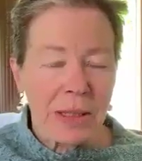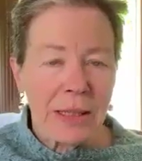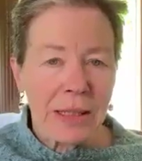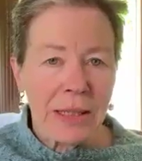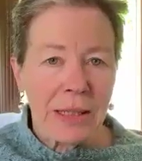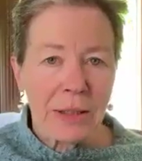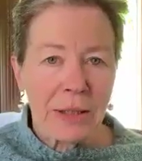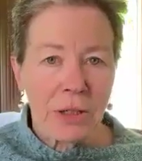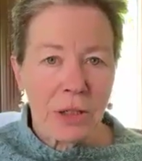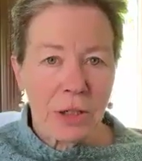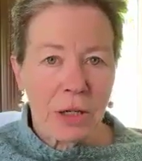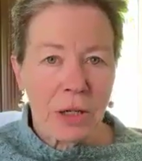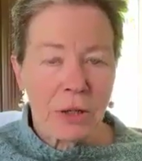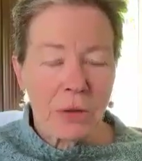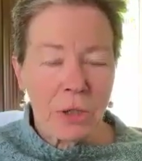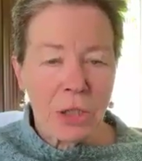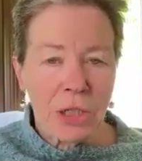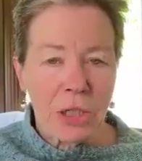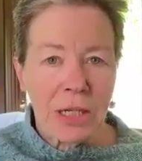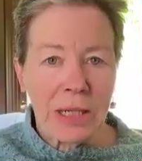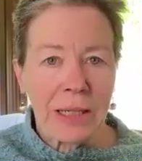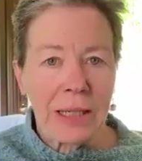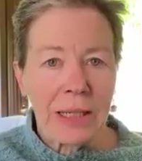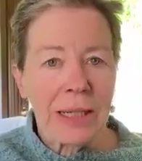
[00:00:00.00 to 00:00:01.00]
into
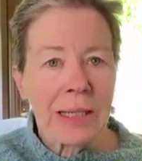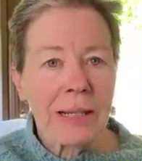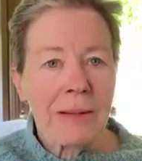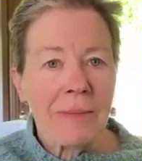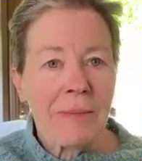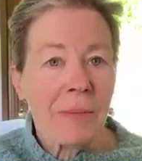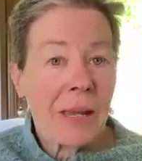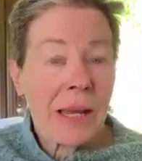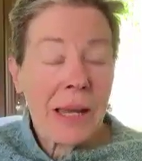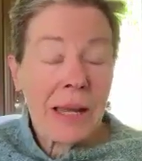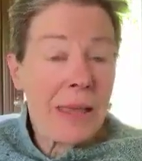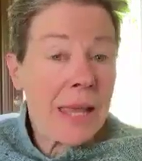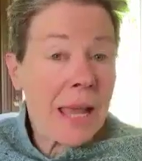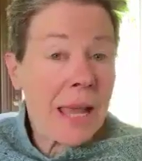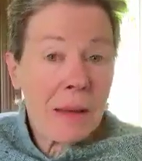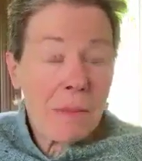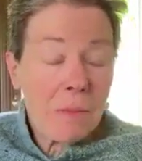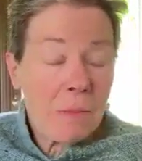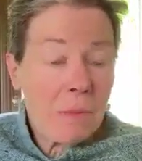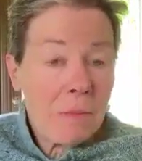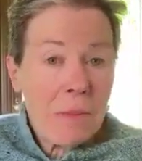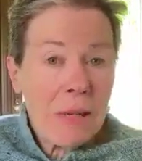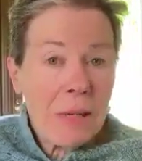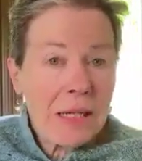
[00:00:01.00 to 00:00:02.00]
coaching. And
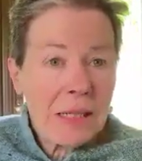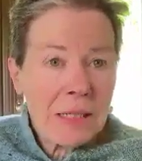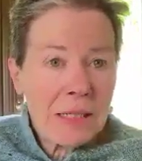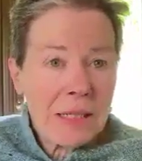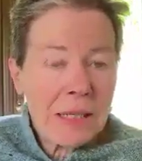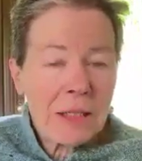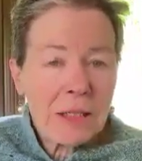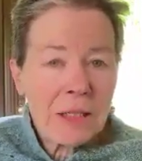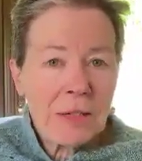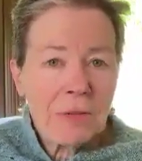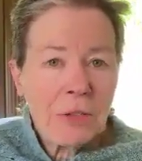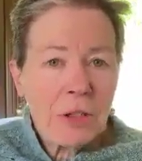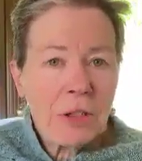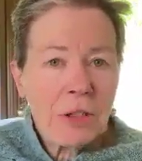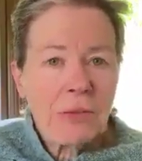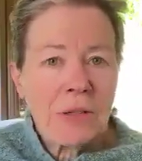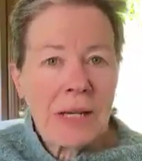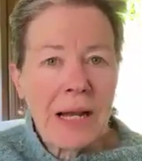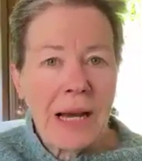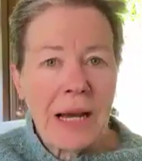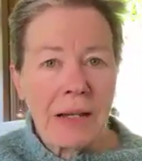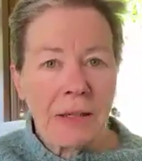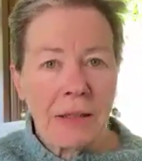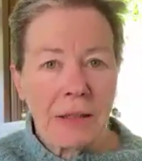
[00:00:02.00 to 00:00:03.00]
that makes sense if you've
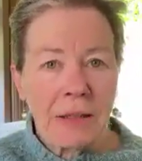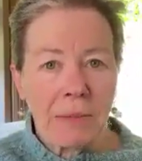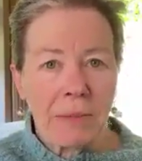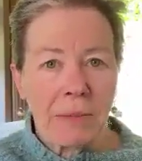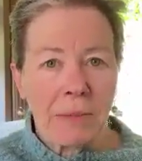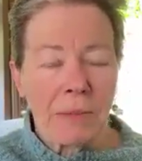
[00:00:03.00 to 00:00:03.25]
got